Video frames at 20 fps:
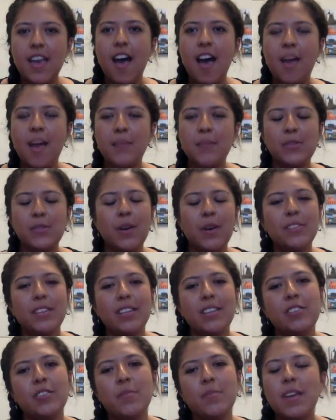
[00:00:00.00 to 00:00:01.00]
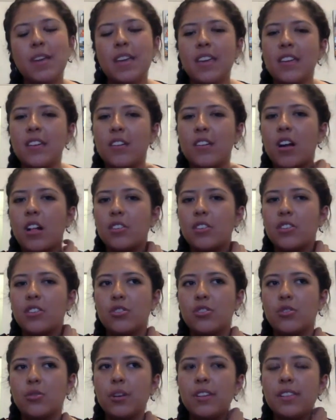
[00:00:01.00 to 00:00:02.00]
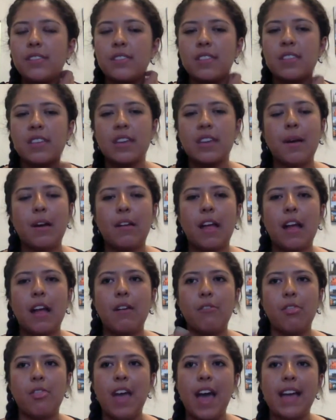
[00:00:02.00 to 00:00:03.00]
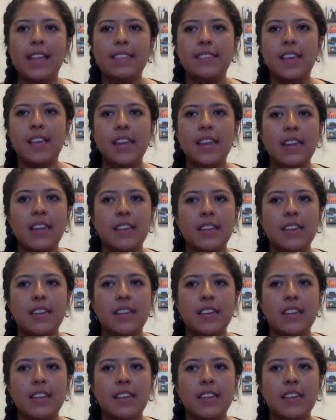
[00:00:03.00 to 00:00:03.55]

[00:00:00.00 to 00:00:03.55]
So I would say as you're making your college choice, think about how that setting is